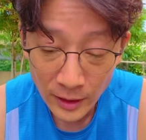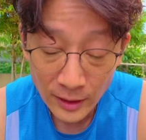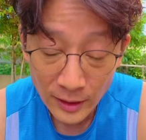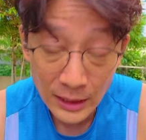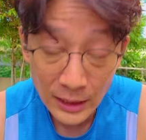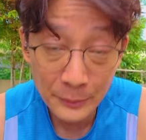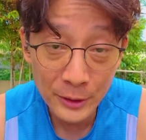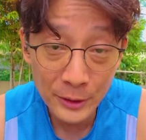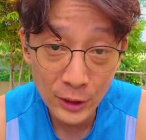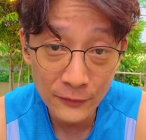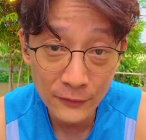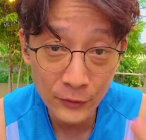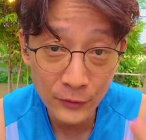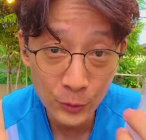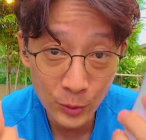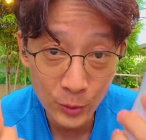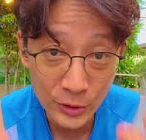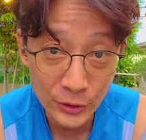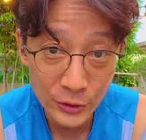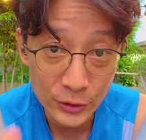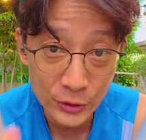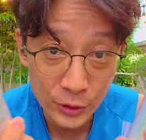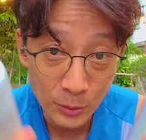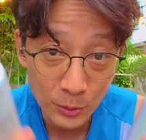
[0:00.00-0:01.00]
Let me know if you
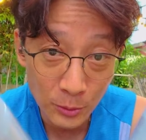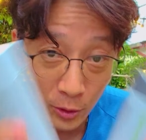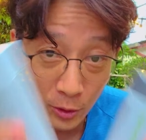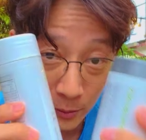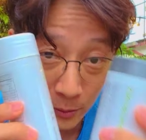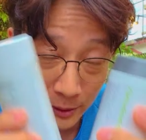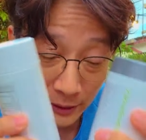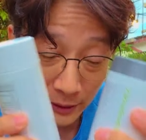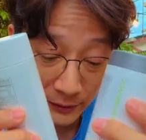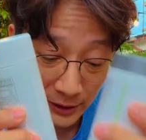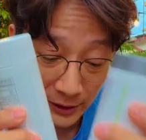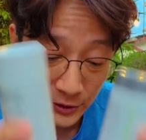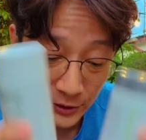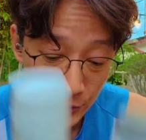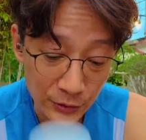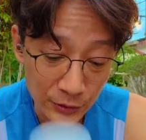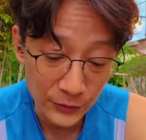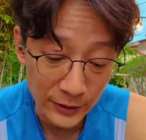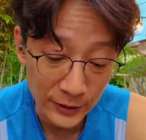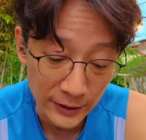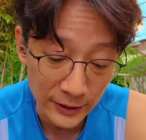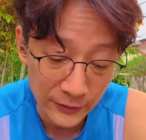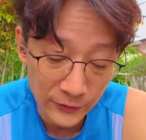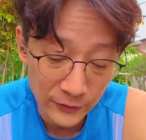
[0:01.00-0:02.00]
want to know more about these
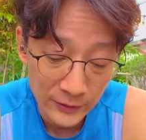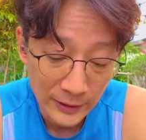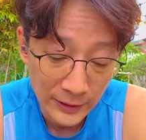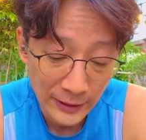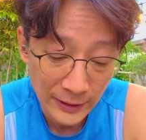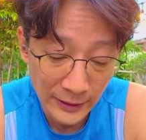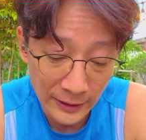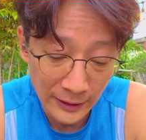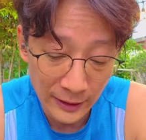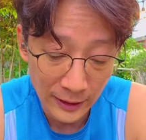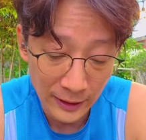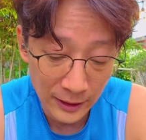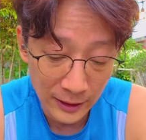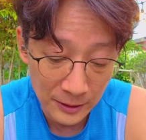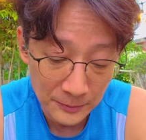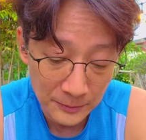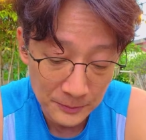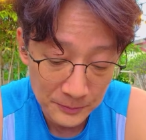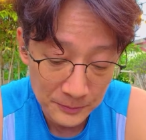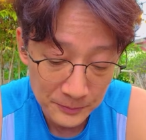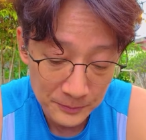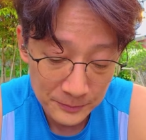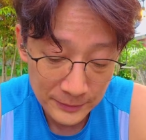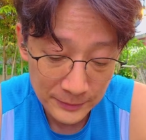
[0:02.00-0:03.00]
two things.
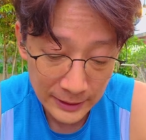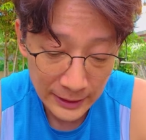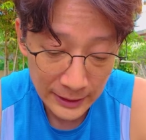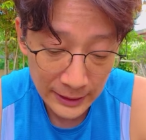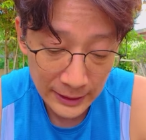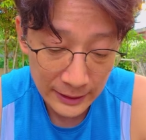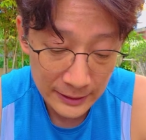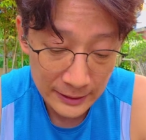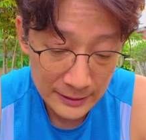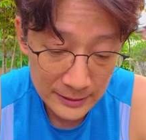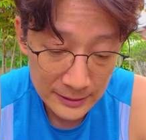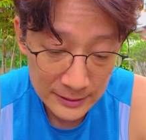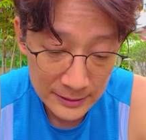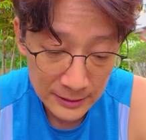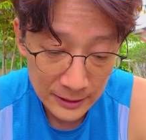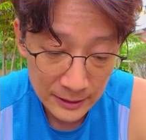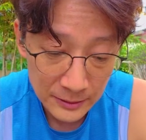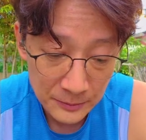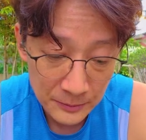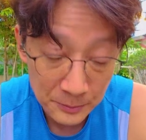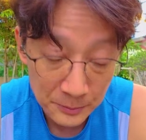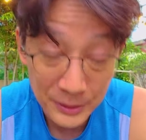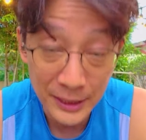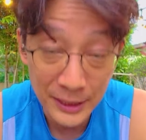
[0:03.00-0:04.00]

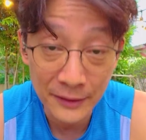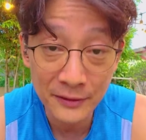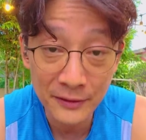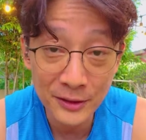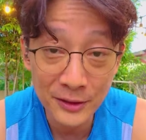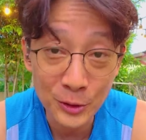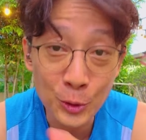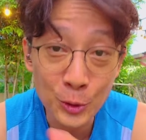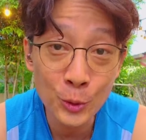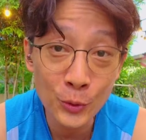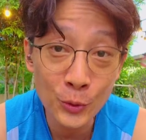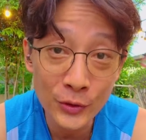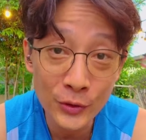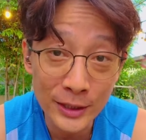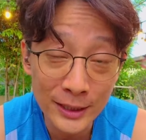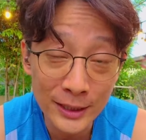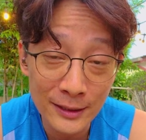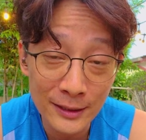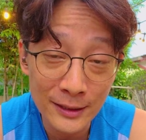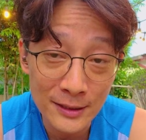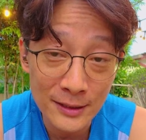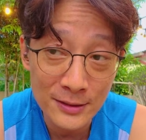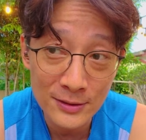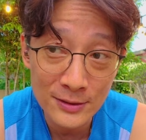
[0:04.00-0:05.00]
But I think the cool
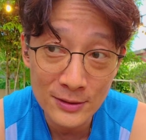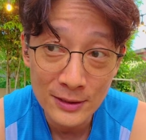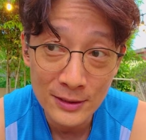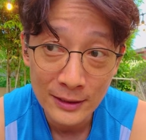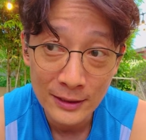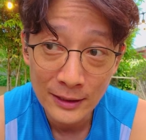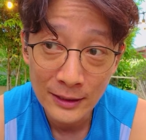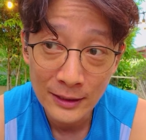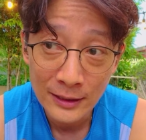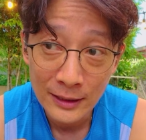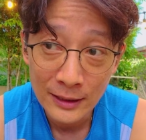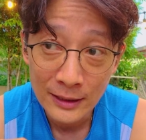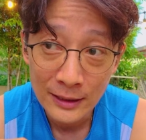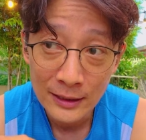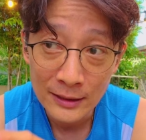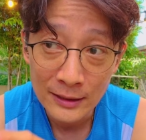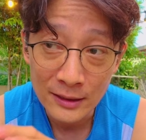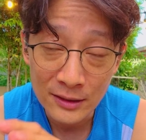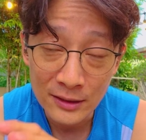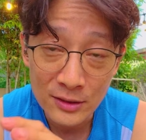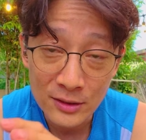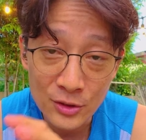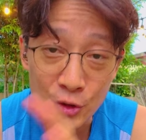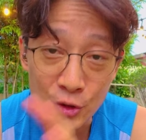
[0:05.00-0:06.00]
is
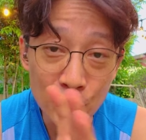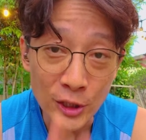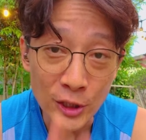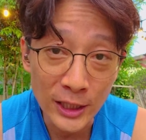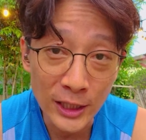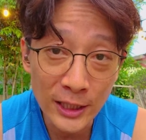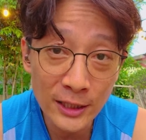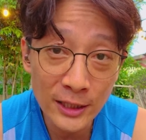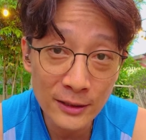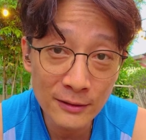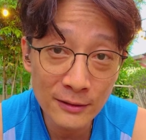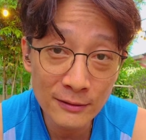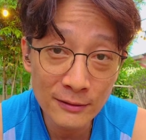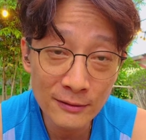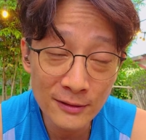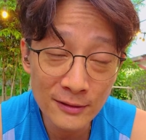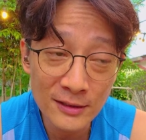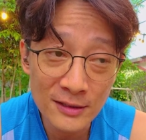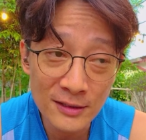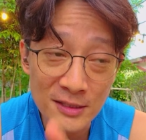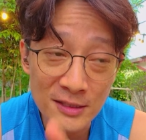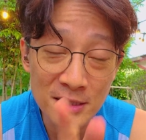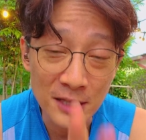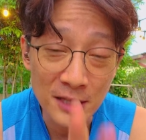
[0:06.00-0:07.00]
the
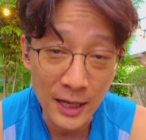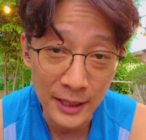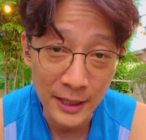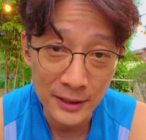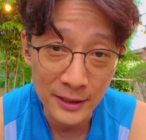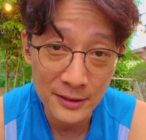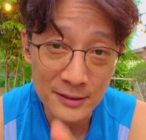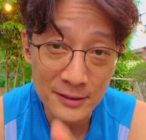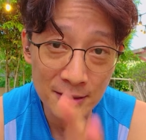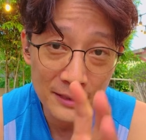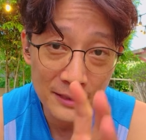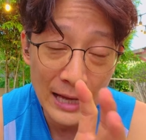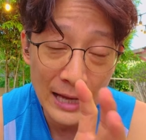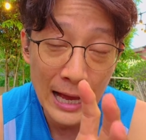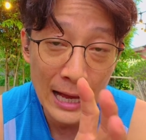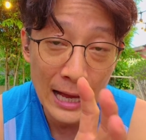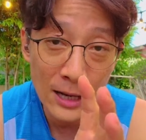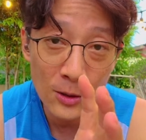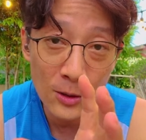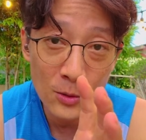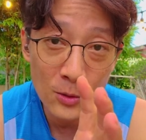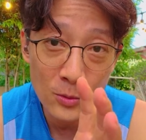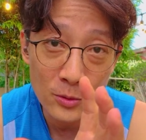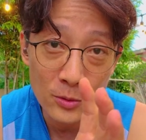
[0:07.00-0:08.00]
gene science and
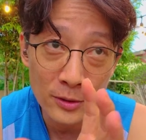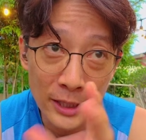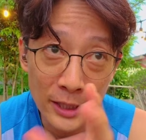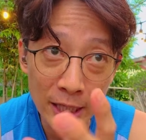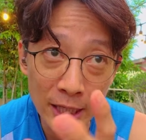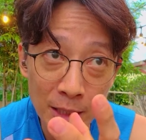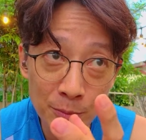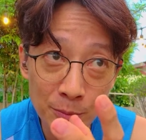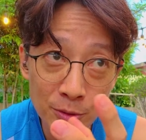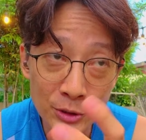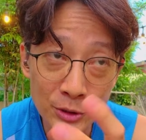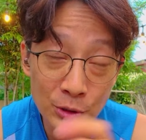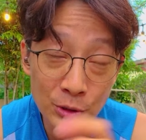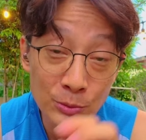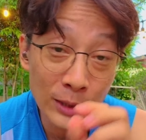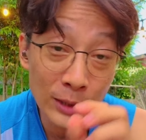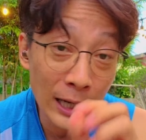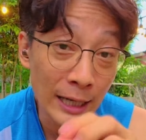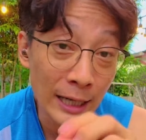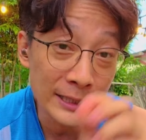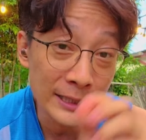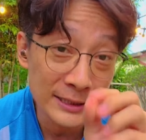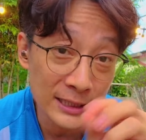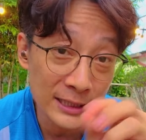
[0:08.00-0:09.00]
how we're able to
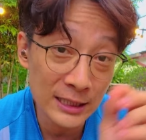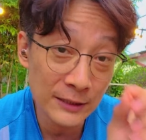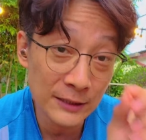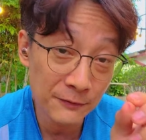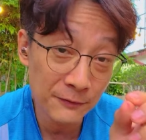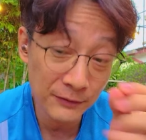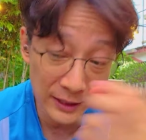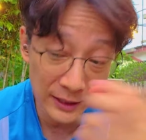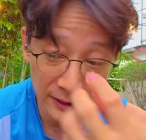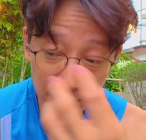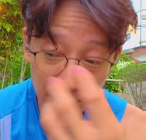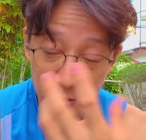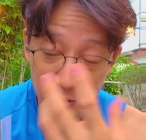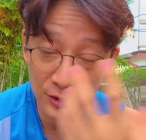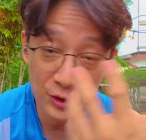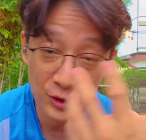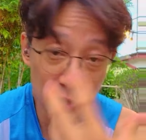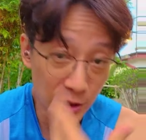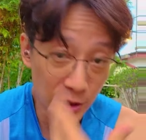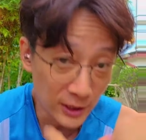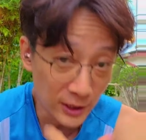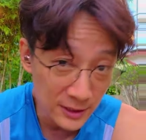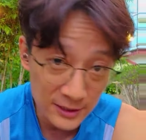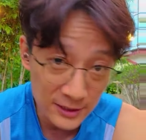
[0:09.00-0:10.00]
identify the
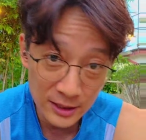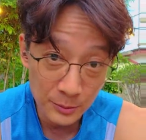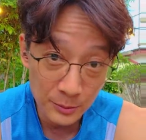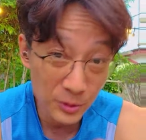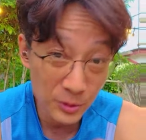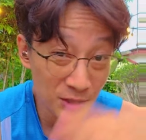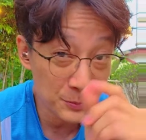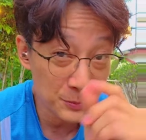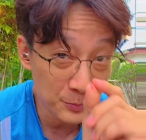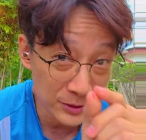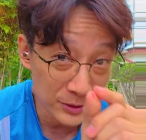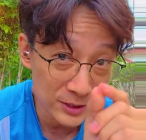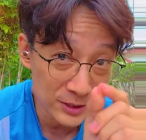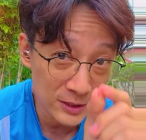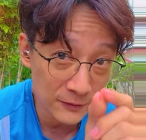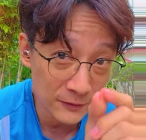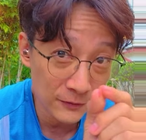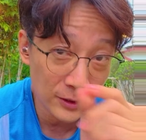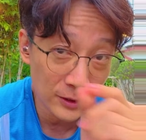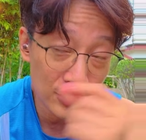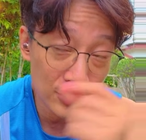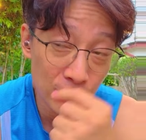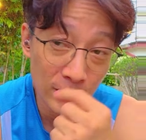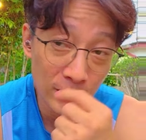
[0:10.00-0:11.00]
genes and about
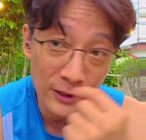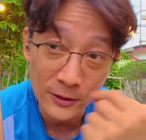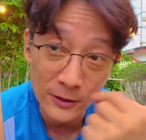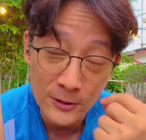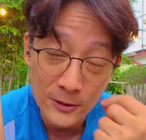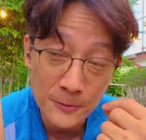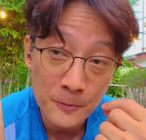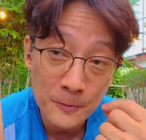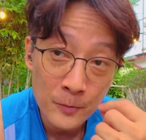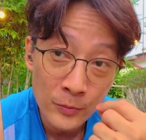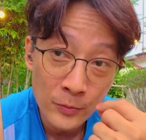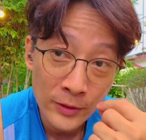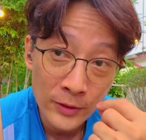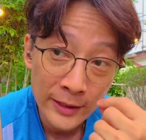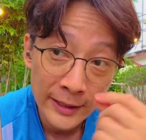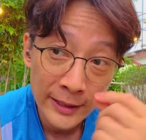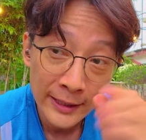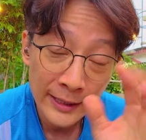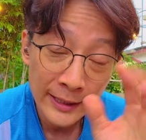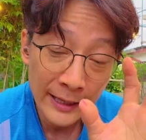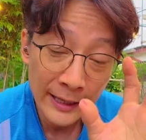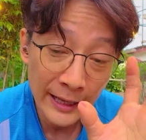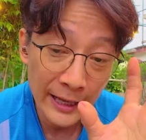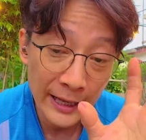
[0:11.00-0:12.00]
specific genes
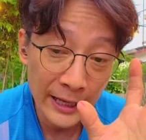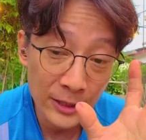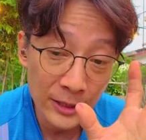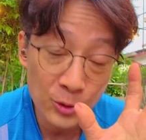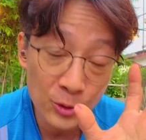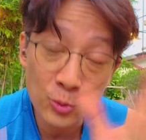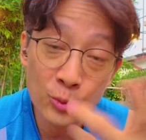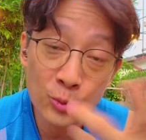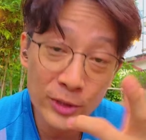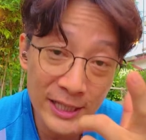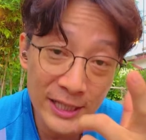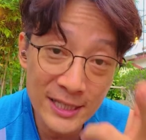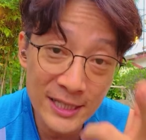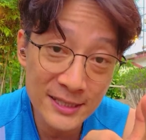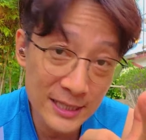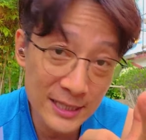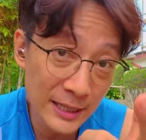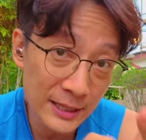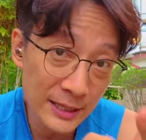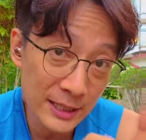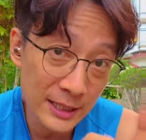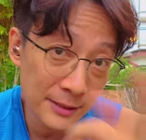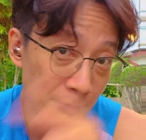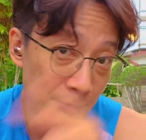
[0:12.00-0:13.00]
and
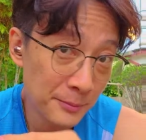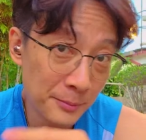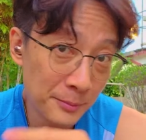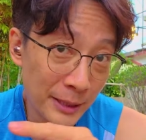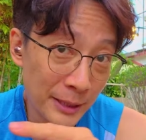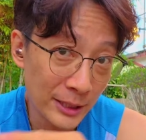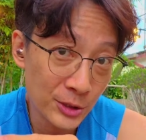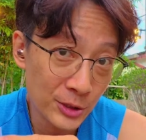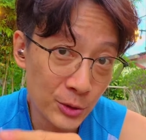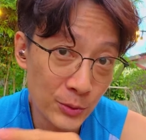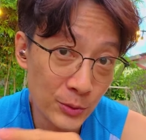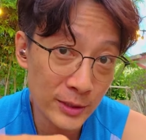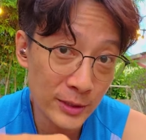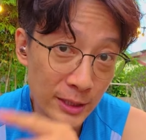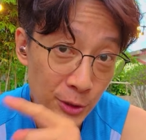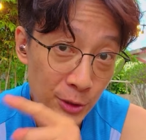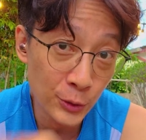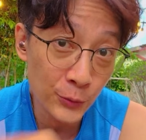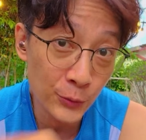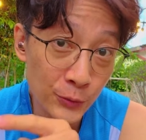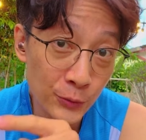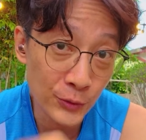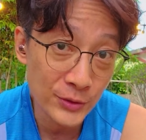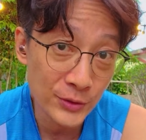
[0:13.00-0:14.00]
reset them back to their
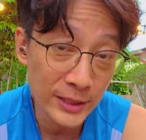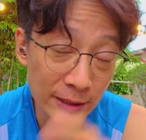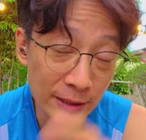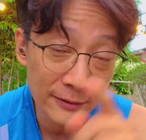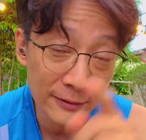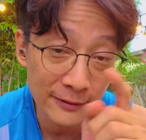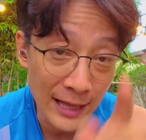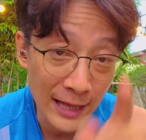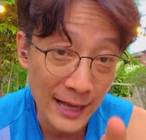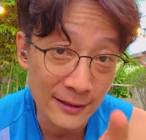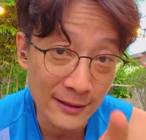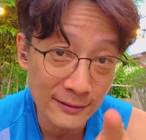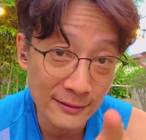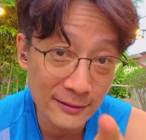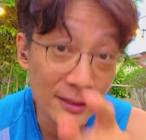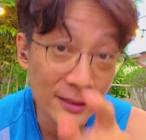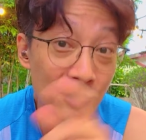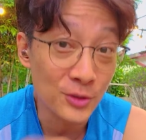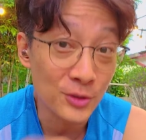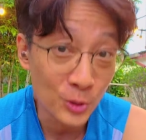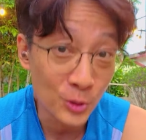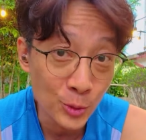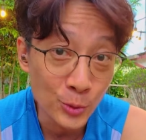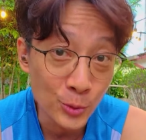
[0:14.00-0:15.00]
youthful state. That
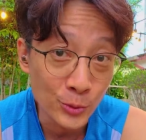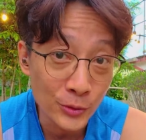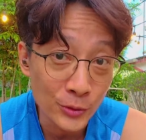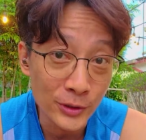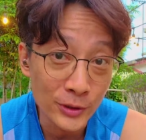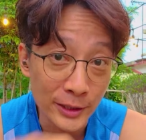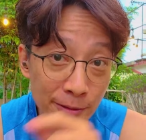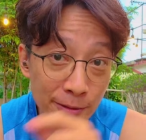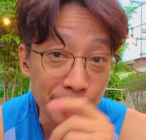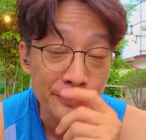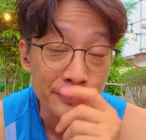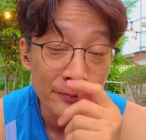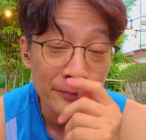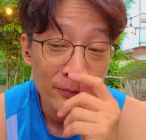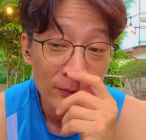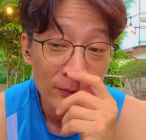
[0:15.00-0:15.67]
is a cool thing.